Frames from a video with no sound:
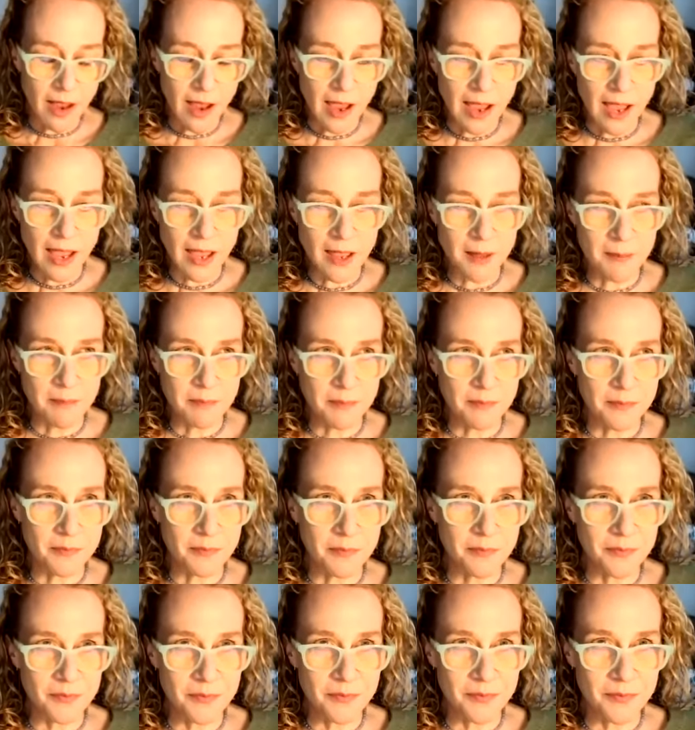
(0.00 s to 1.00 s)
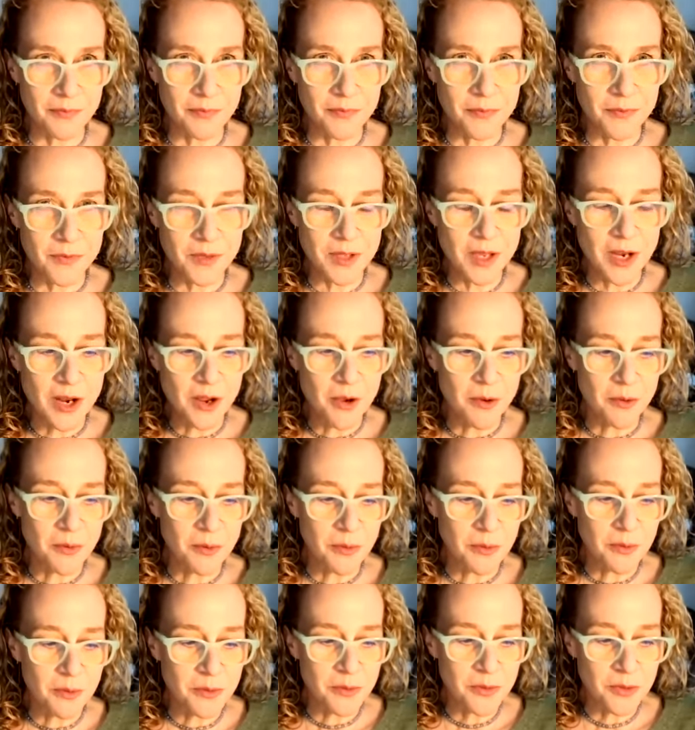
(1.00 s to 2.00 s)
um, you
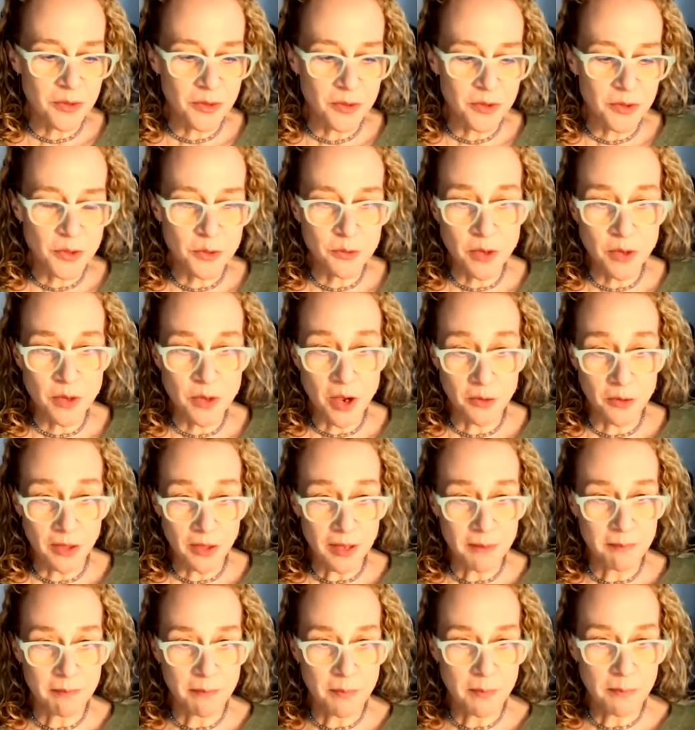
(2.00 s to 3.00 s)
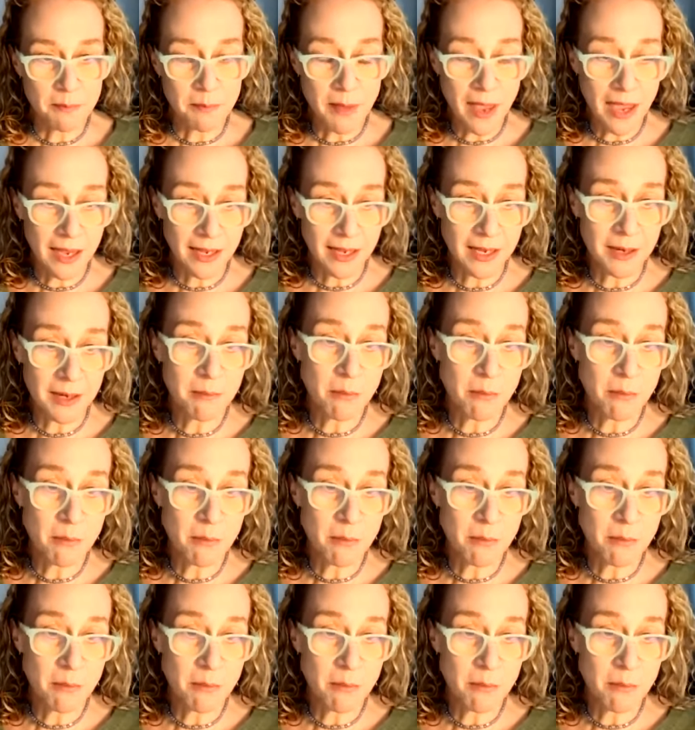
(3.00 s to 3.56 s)
know, you know that back in